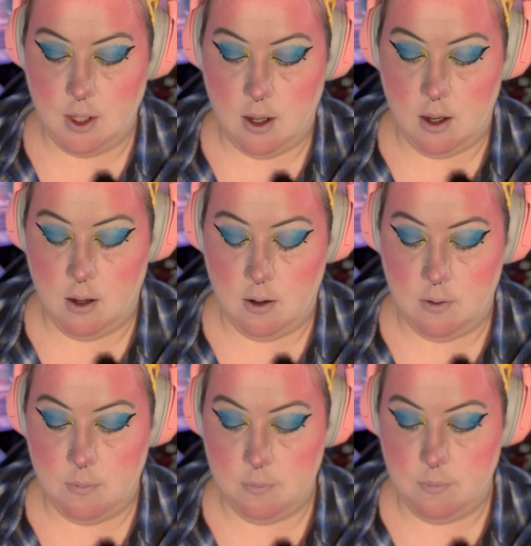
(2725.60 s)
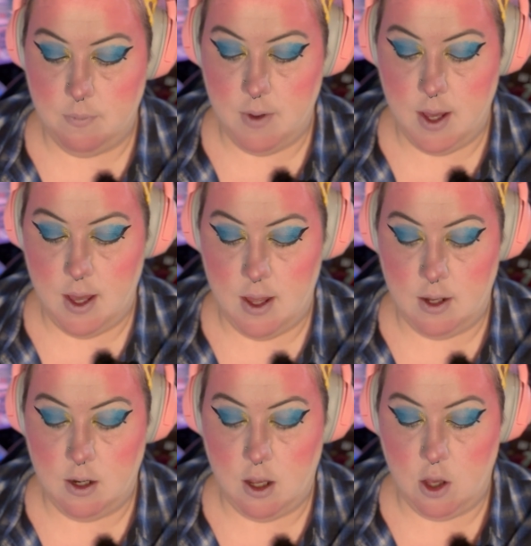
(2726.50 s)
Um,
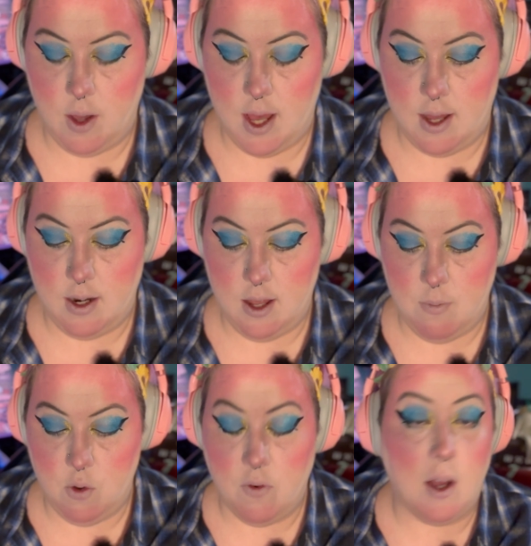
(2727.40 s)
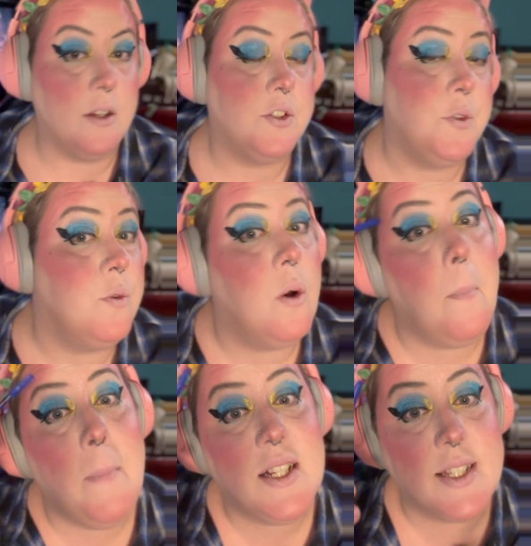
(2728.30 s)
and go ahead and move on to
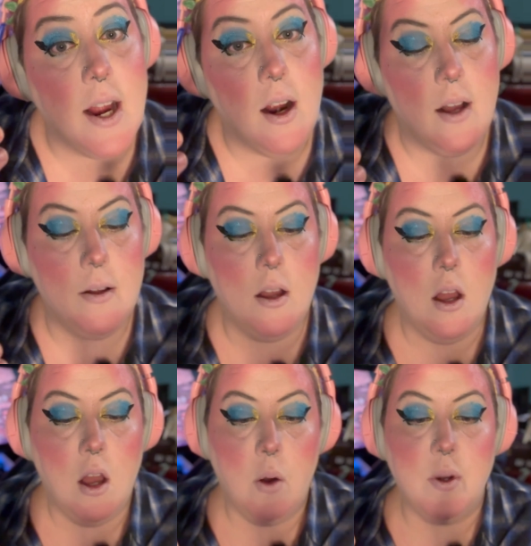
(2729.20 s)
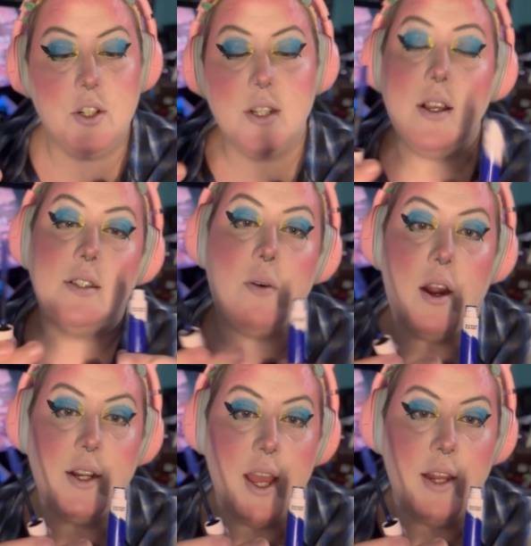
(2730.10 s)
mascara, which is also
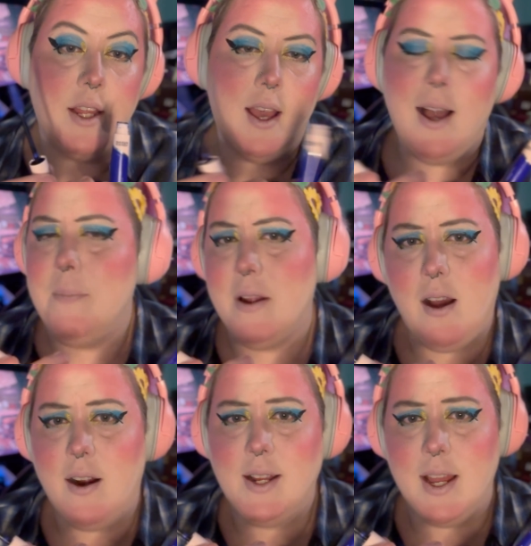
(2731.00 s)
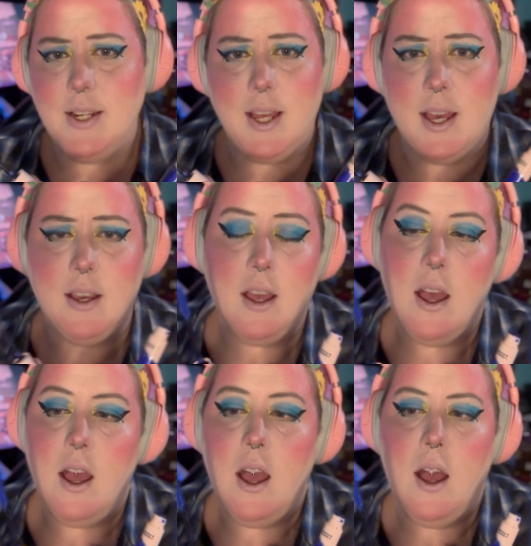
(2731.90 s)
hard candy. I'm on a hard candy kick,
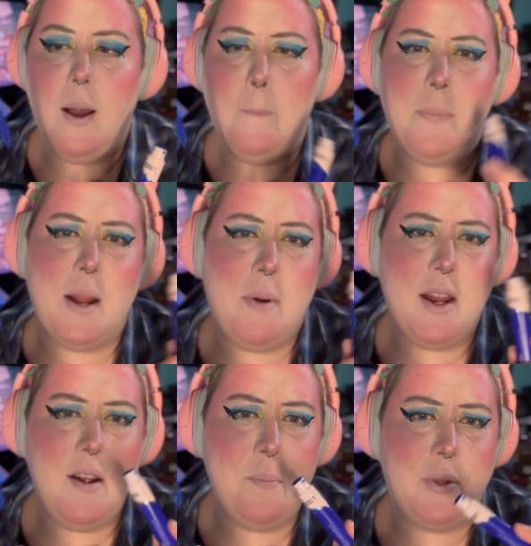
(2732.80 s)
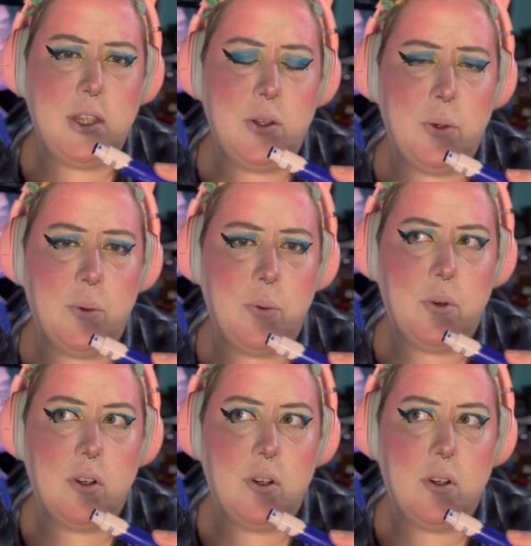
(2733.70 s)
but I bought it in blue.